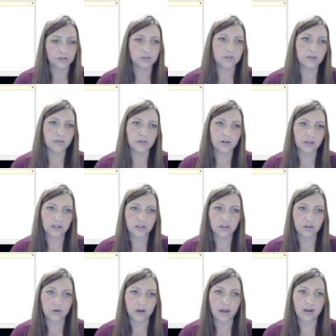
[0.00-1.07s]
And then I can
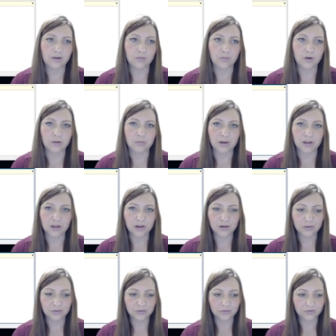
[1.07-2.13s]
go ahead and run my
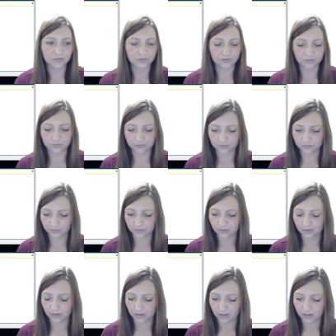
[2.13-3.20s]
code.
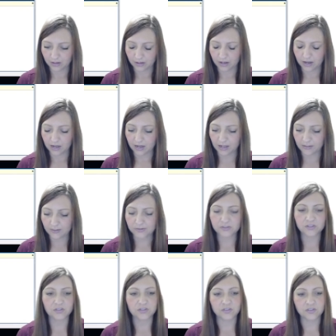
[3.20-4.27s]
And
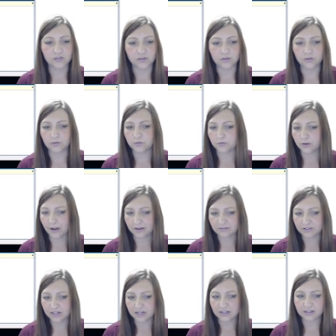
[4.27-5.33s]
let's just do 5
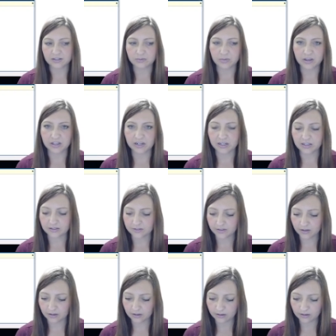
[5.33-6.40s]
days, make it
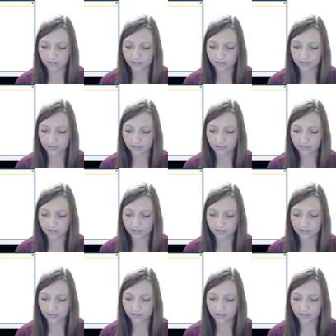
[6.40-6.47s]
easy.